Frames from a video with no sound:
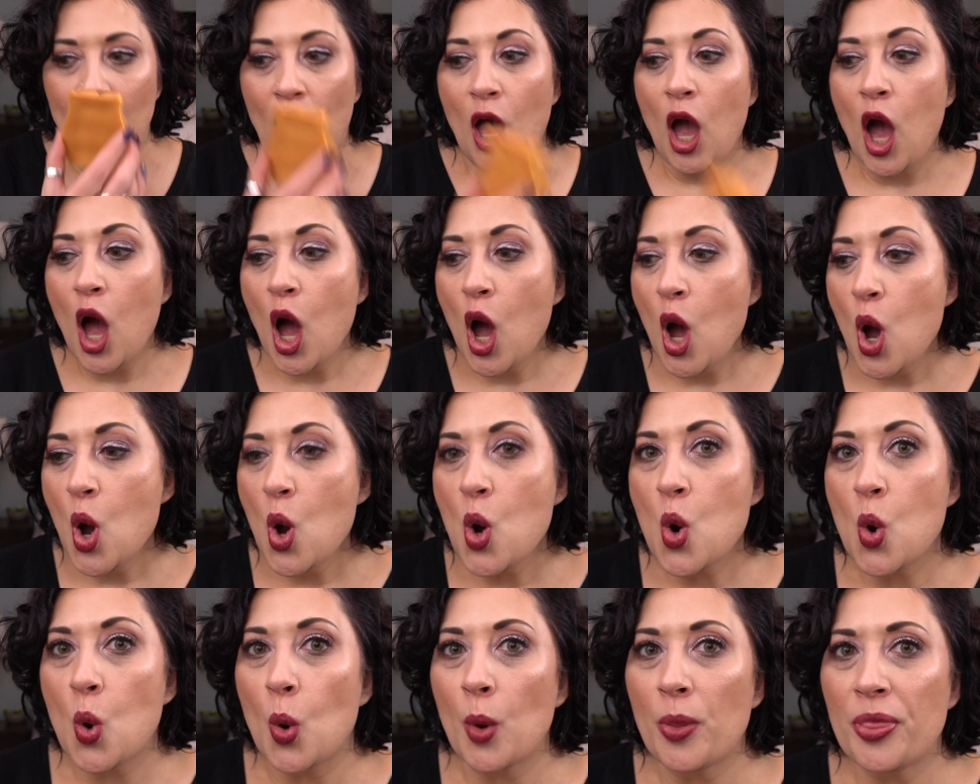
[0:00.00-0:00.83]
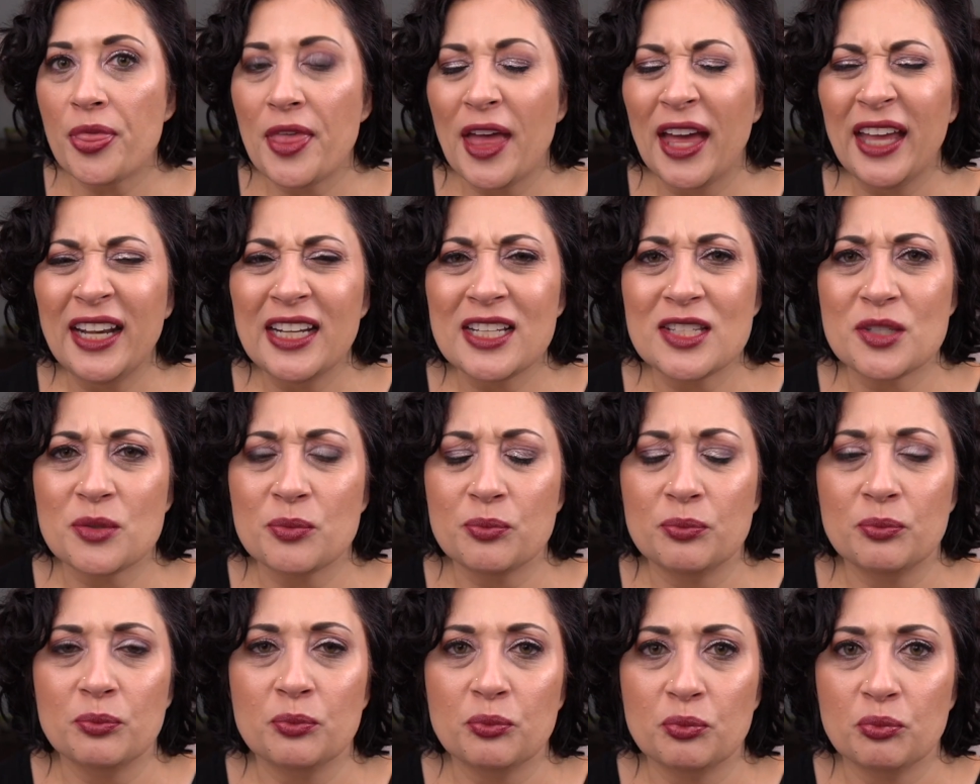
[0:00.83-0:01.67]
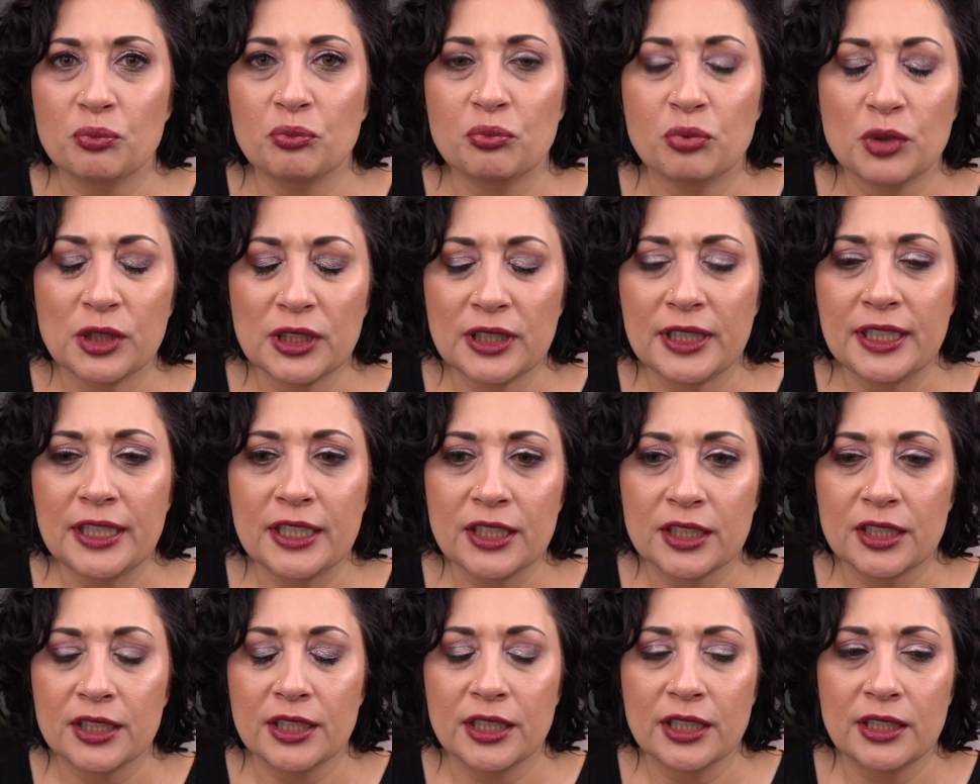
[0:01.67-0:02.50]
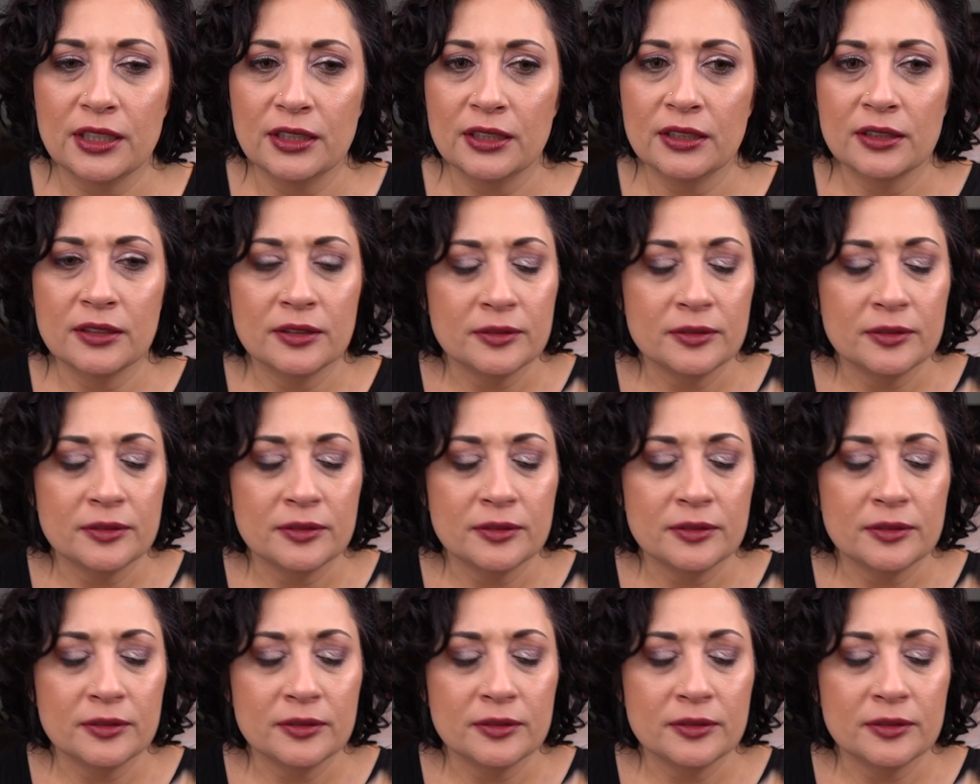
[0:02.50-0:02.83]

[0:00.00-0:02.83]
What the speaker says: Oh, that is really good.